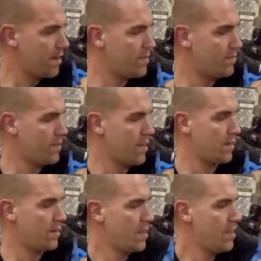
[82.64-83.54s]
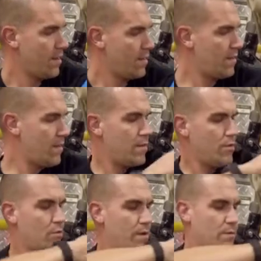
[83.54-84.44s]
as tight as you can,
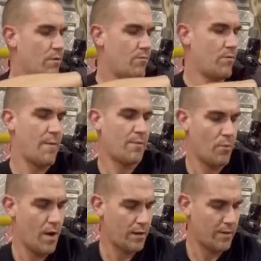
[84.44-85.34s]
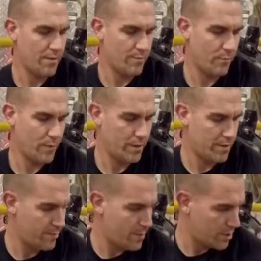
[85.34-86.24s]
you don't have to wrap the
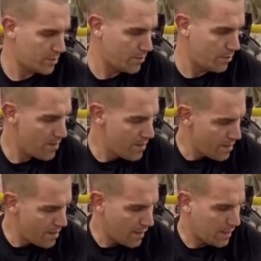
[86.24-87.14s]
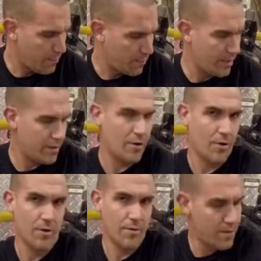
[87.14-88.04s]
windlass as much. So a couple good
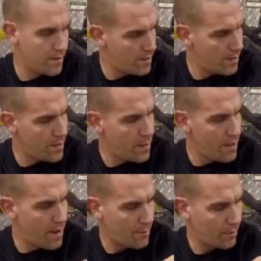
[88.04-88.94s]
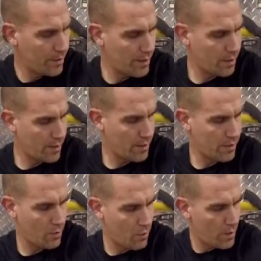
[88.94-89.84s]
turns. I'm only
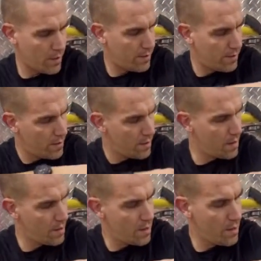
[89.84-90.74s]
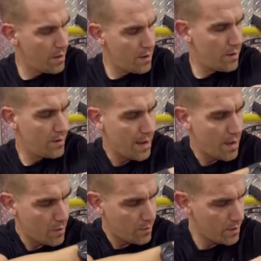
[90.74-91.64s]
gonna go one
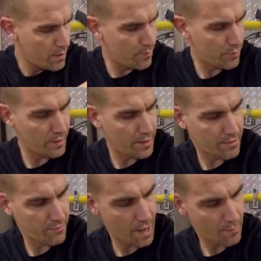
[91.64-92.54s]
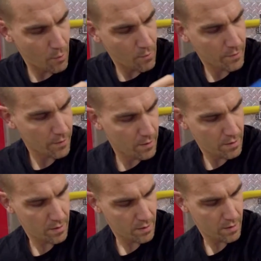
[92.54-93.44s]
down, bring the strap over,
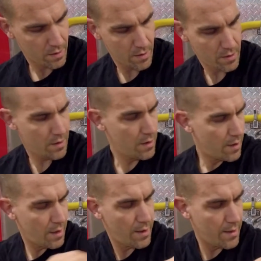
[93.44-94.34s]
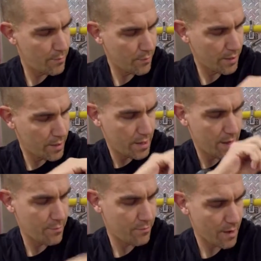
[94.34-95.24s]
and then bring the
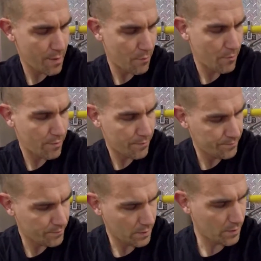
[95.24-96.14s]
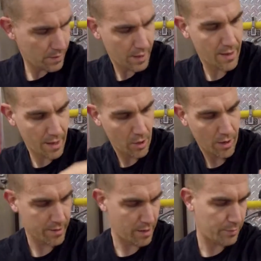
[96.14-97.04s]
time strap over. And that
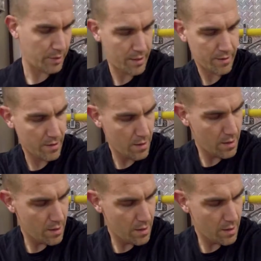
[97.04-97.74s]
locks it into place.